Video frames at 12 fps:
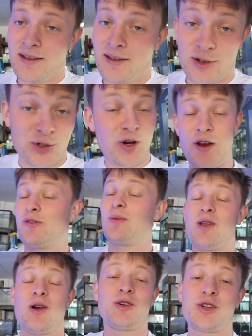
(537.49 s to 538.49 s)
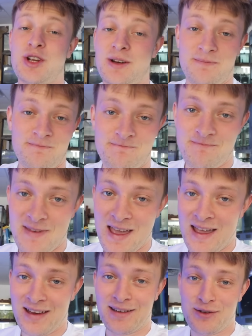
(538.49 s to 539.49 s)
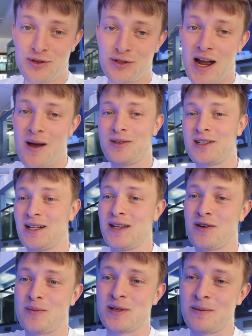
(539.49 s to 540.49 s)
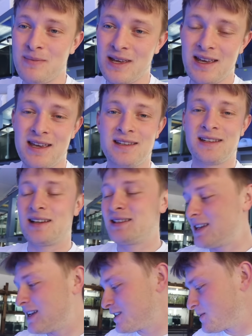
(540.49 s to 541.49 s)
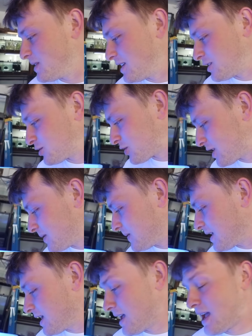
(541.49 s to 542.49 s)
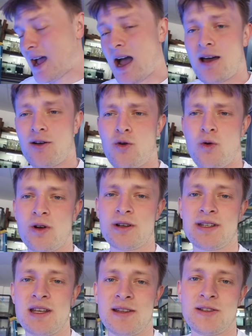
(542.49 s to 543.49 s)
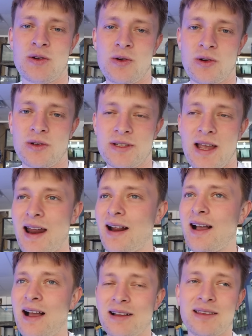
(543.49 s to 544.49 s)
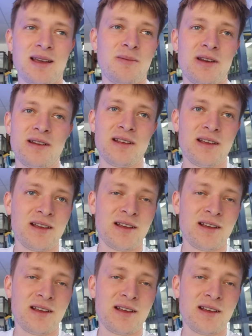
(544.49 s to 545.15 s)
straight from the ocean. And Tommy's gonna leave it up to me. He's gonna teach me and train me how to quarantine these corals, how to cut them and